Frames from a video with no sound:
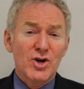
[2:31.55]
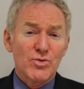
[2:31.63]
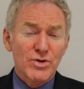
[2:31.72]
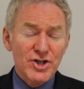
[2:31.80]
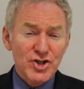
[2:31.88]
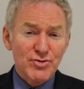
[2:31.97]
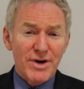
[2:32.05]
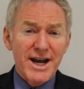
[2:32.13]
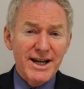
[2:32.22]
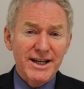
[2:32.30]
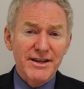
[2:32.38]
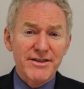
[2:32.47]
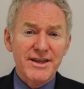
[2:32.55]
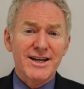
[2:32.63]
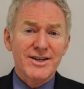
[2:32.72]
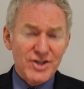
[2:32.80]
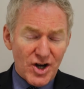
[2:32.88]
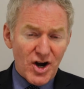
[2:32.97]
We're trialing
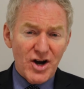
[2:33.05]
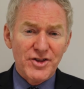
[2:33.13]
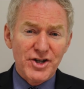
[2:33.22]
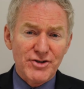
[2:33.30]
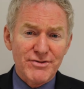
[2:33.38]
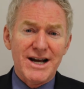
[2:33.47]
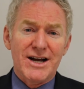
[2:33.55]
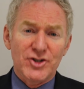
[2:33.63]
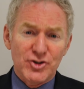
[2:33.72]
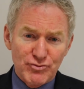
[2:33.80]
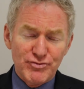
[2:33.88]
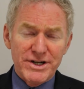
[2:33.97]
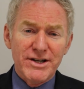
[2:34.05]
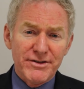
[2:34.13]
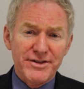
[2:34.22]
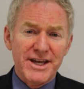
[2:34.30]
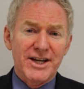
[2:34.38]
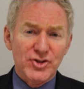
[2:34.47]
things on the ground, real
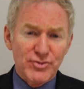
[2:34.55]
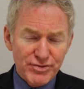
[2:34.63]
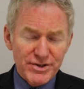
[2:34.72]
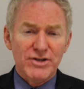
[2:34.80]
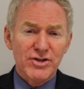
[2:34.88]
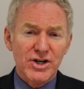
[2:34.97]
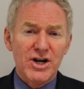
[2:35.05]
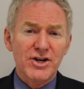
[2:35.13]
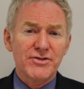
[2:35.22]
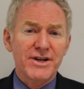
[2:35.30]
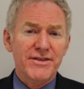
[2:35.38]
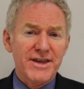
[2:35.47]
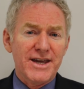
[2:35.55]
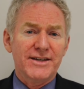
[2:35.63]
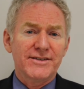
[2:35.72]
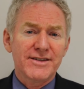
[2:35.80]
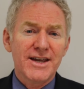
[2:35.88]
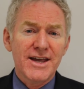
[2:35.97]
things, real concrete
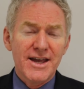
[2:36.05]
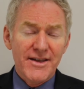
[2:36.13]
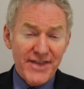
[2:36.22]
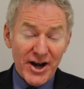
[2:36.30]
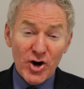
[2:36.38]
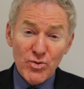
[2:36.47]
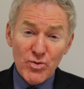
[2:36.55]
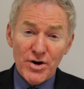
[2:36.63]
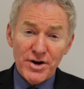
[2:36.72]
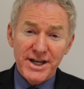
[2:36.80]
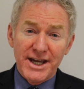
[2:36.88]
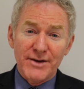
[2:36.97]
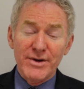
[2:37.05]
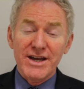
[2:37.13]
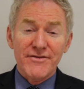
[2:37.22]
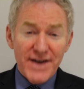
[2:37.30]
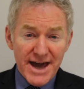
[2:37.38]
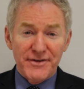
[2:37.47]
things that are working. We
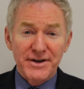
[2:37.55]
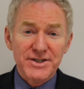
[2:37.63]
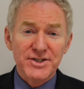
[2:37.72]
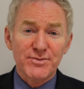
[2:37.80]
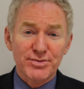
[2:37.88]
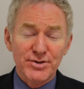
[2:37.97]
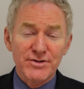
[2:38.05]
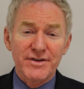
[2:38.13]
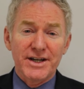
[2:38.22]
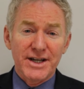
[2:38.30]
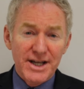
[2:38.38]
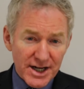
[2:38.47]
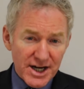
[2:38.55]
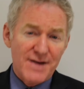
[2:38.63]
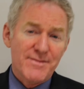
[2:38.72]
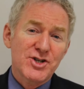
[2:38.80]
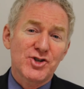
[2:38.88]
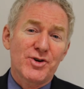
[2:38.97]
have evidence to prove it.
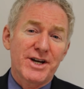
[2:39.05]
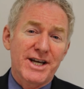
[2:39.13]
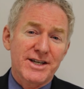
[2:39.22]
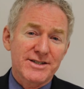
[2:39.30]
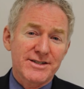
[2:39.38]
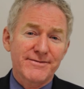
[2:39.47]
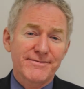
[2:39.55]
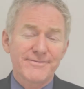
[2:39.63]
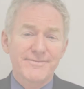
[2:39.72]
Come and join us.